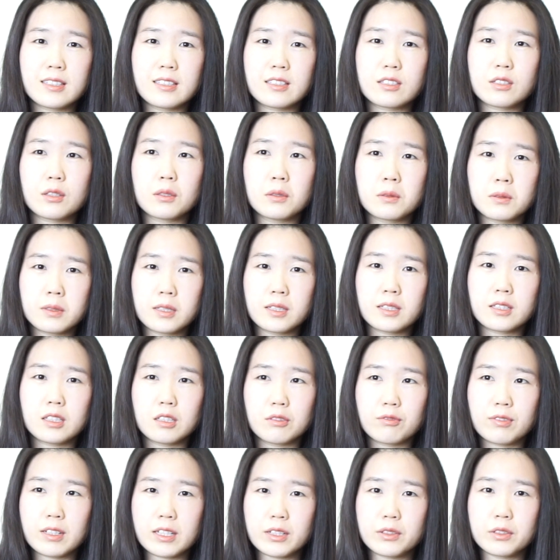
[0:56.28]
is only
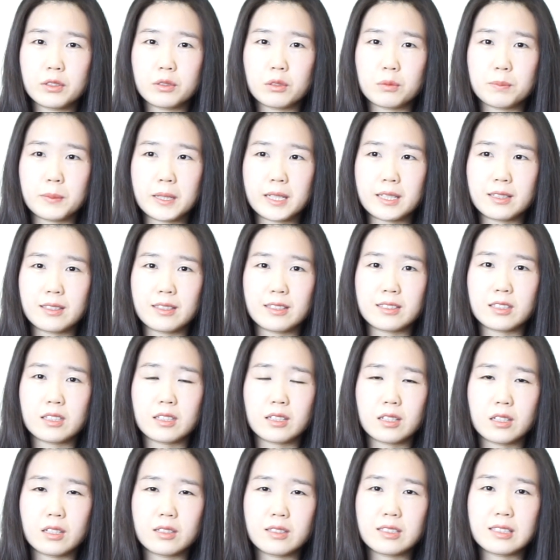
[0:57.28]
developed by this
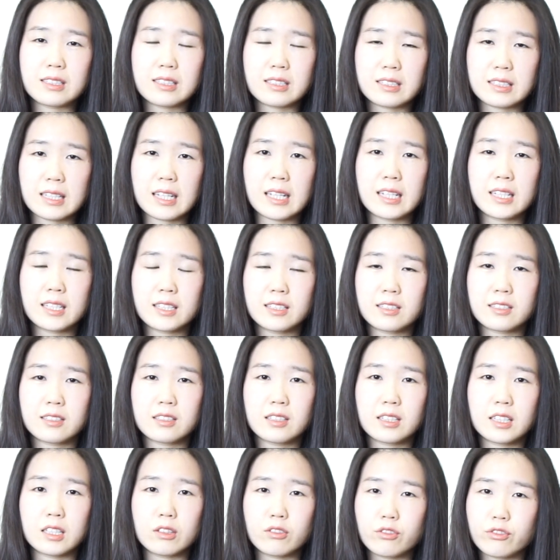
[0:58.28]
concise,
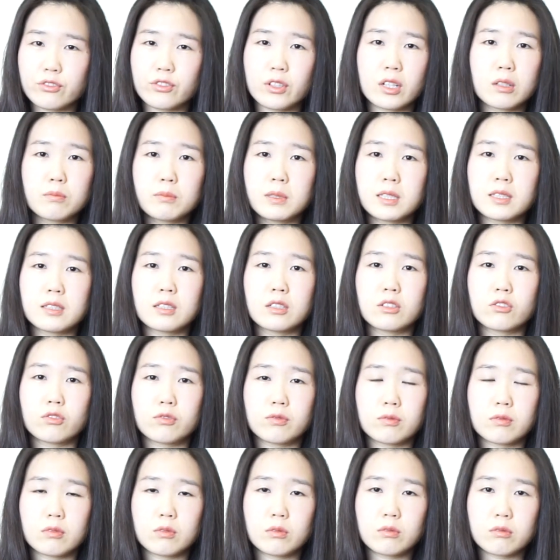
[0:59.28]
informative
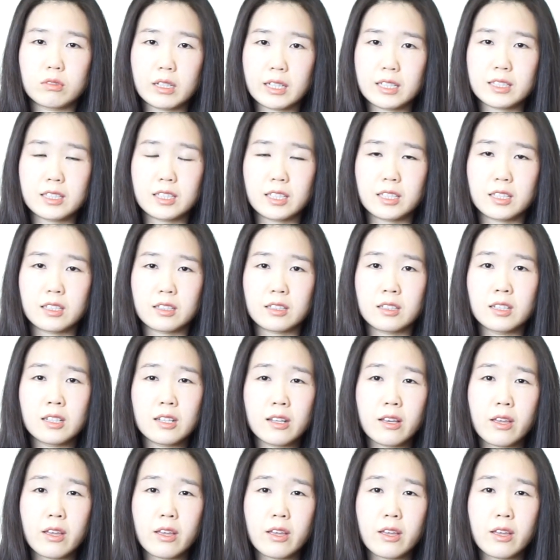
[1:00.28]
writing